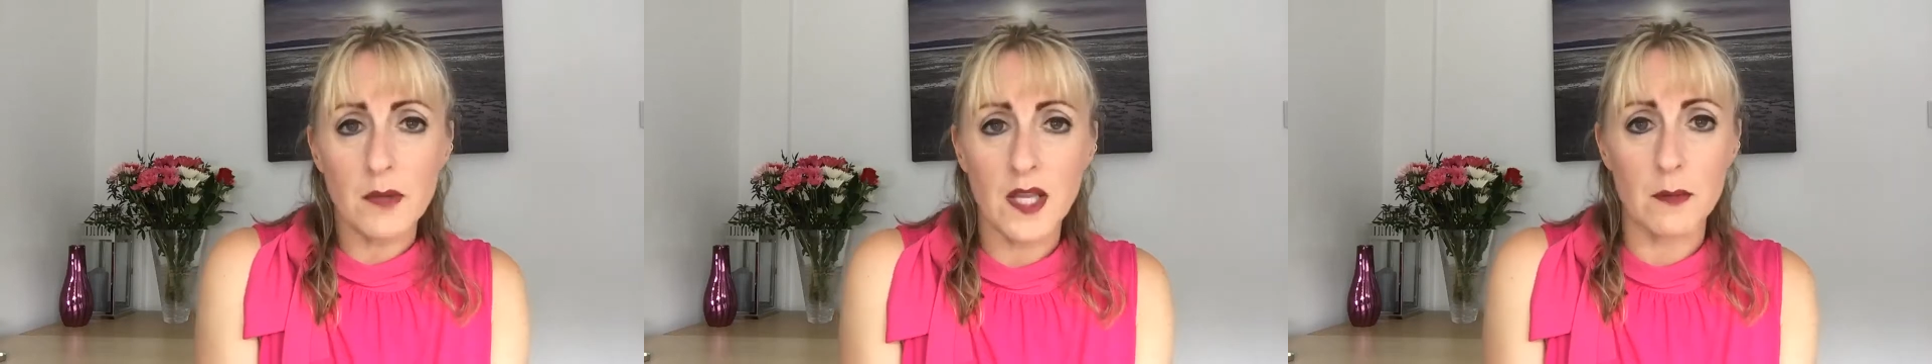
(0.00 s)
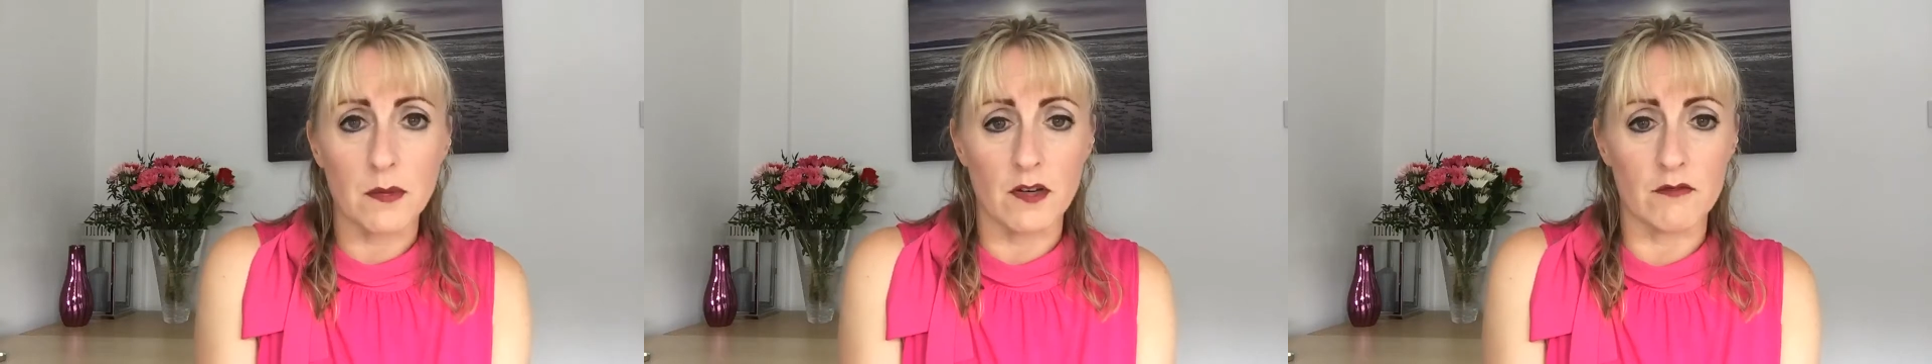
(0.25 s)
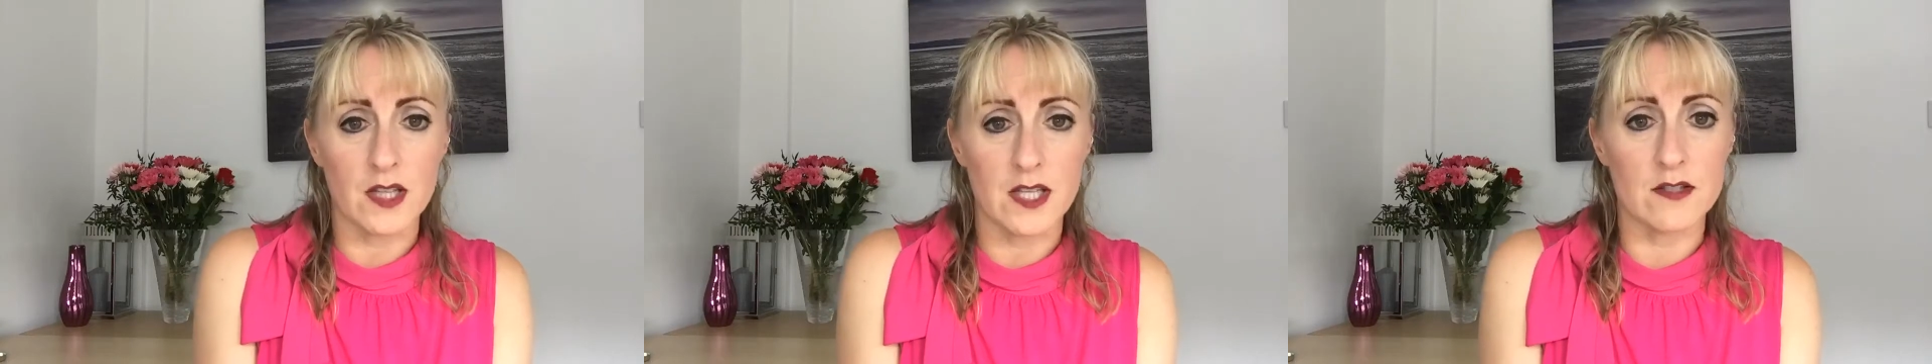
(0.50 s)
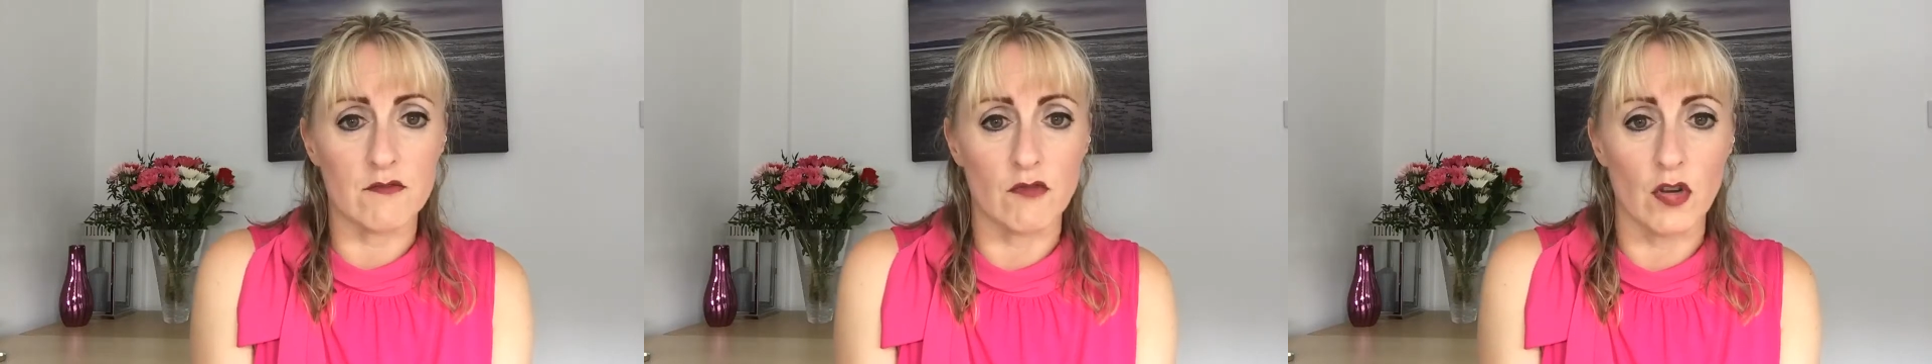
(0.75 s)
people are in this
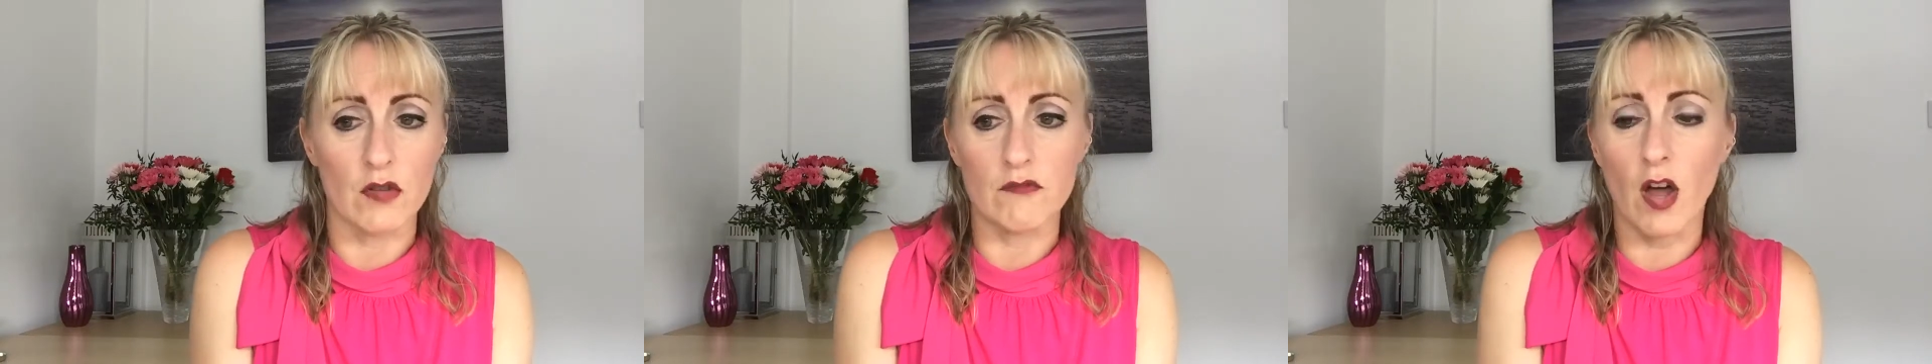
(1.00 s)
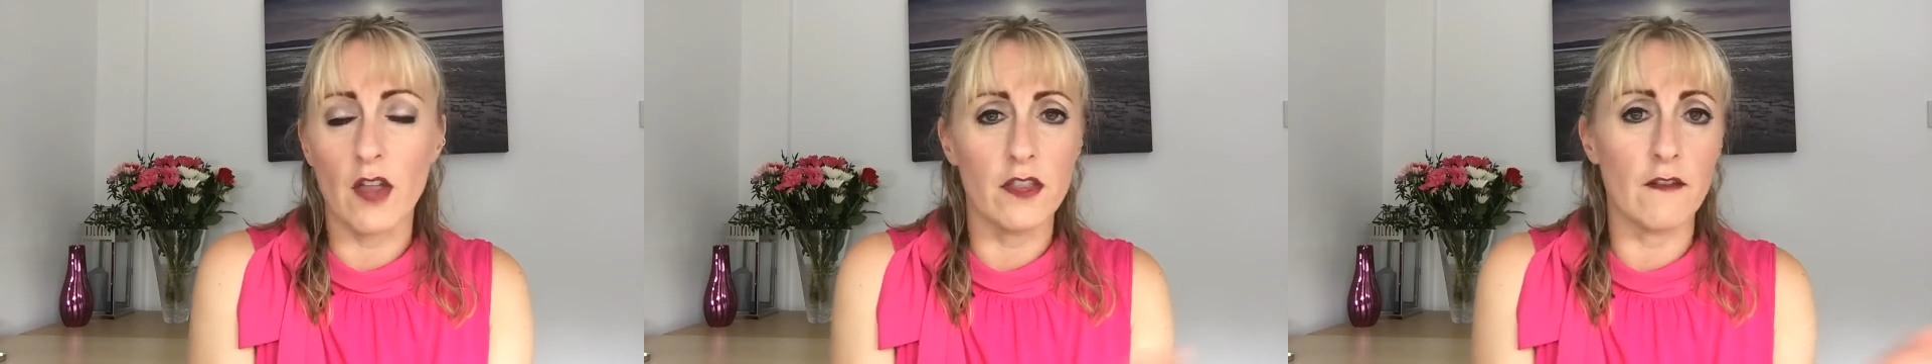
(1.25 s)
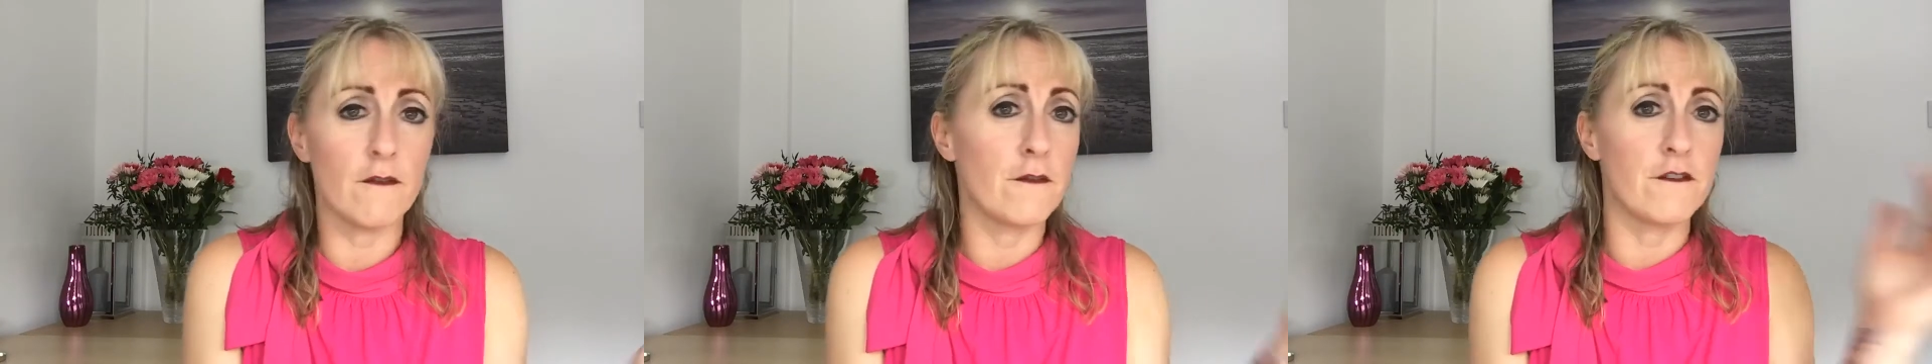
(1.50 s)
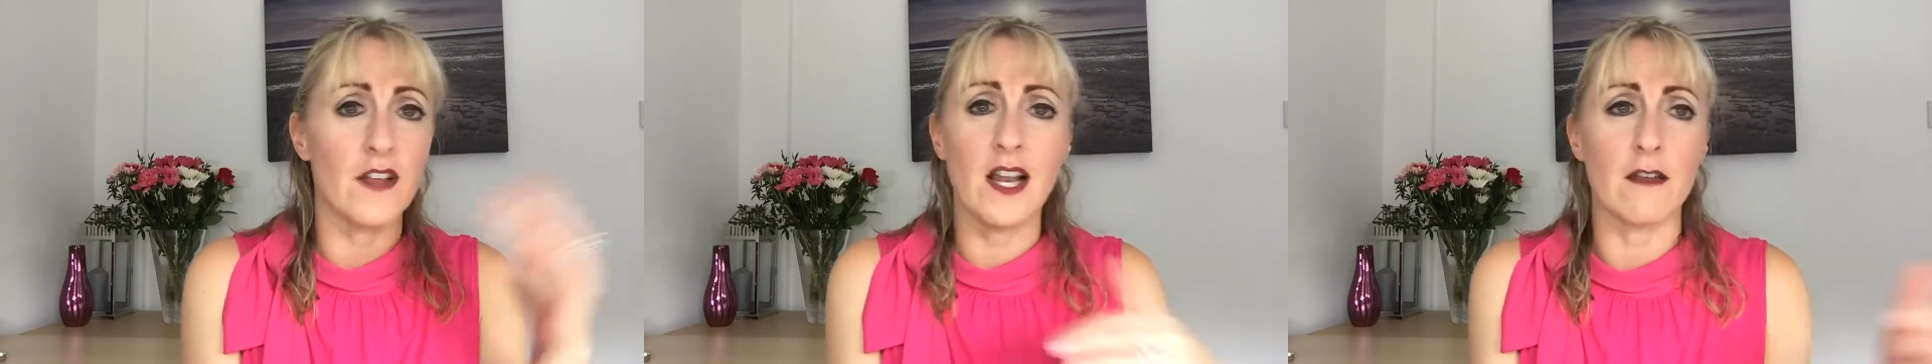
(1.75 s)
group, rather than
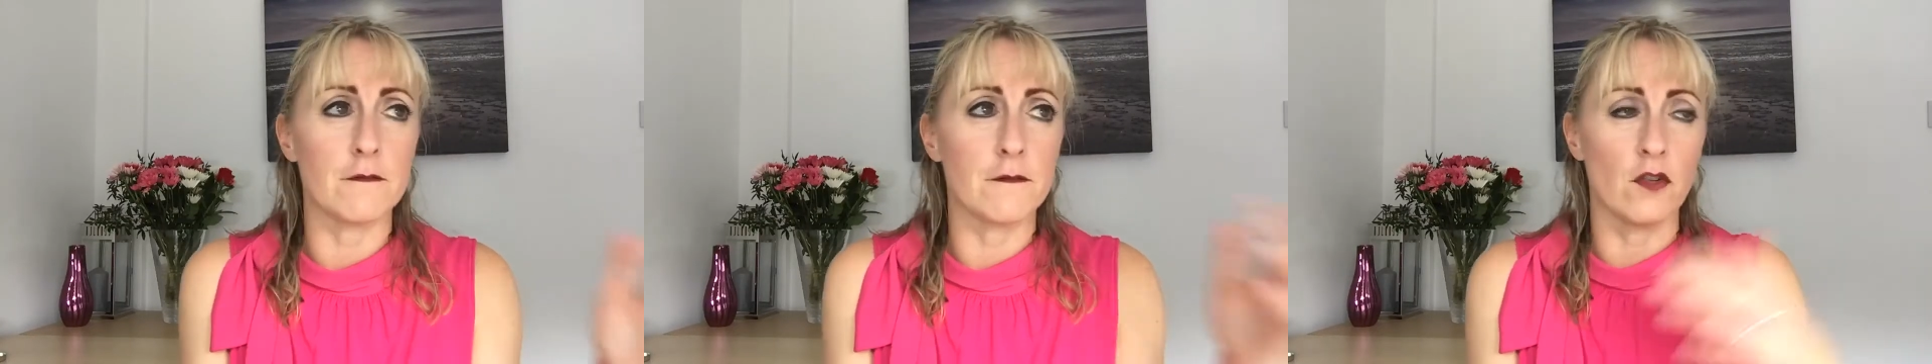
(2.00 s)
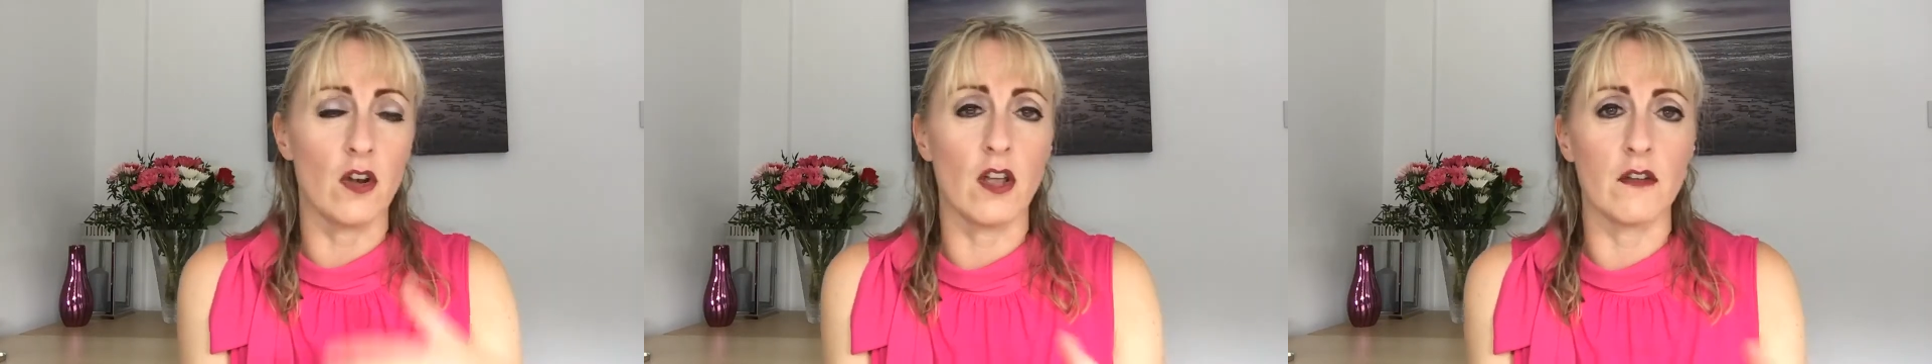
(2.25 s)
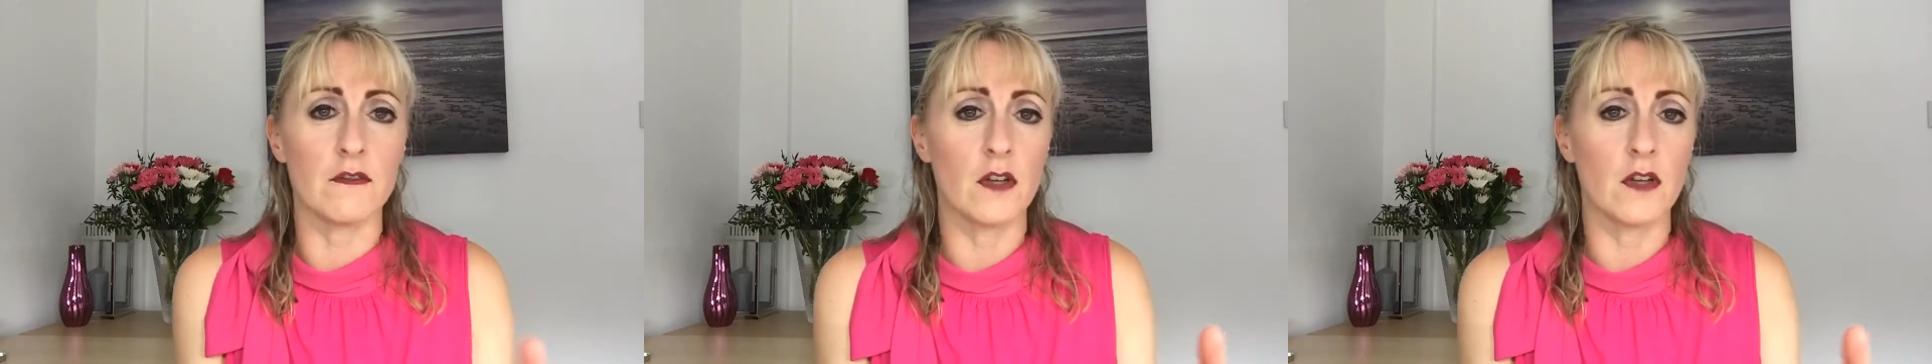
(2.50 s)
fill it full of